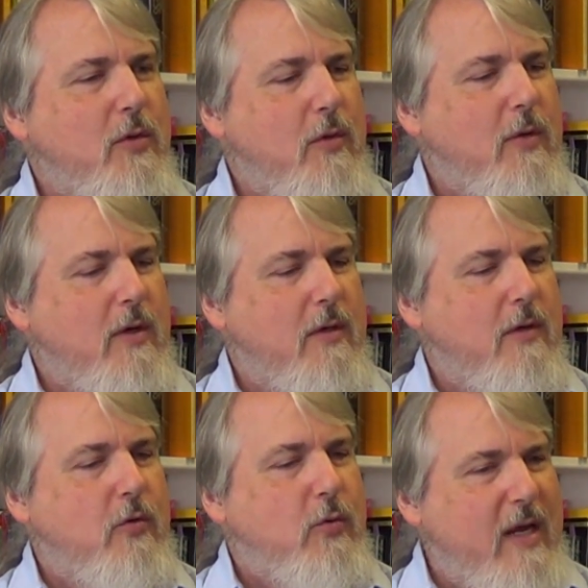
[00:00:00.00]
you are
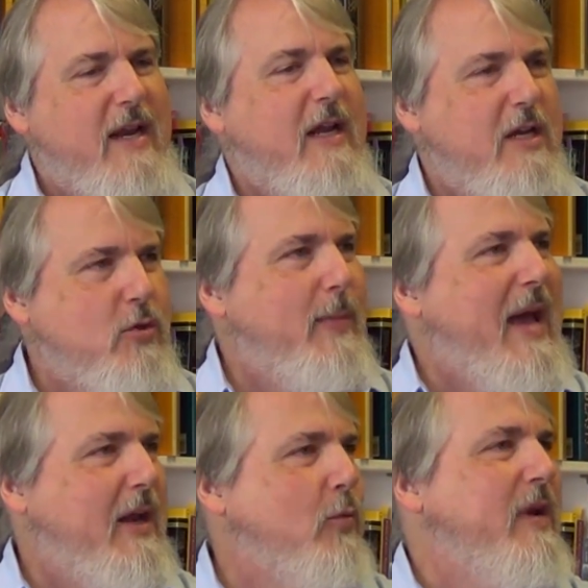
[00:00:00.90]
creating a
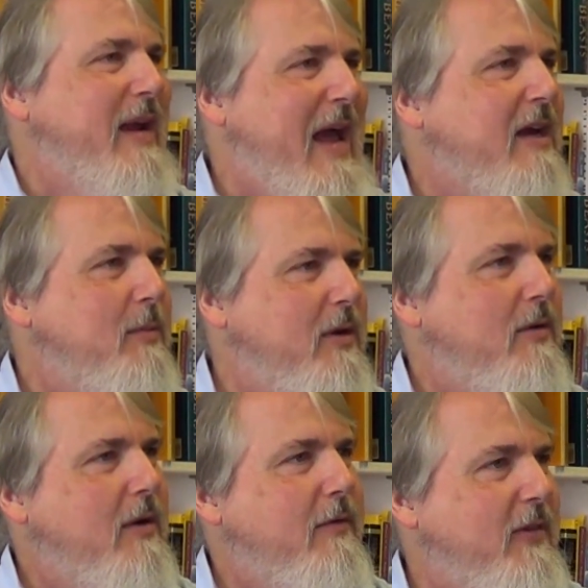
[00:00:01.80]
dramatic reenactment
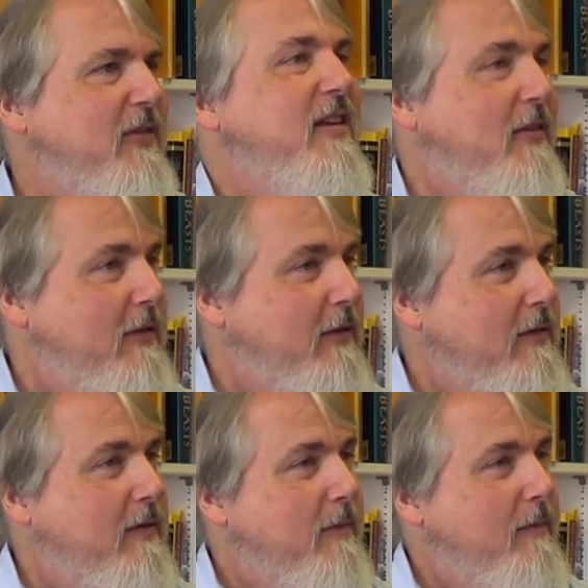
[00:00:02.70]
of the seasons,
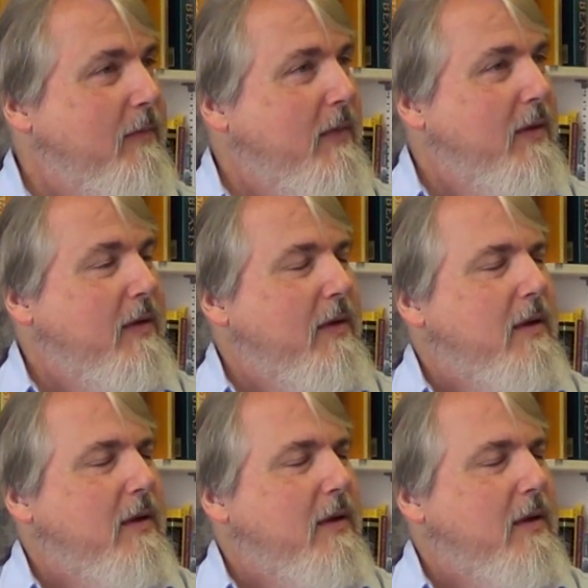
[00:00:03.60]
mm-hmm.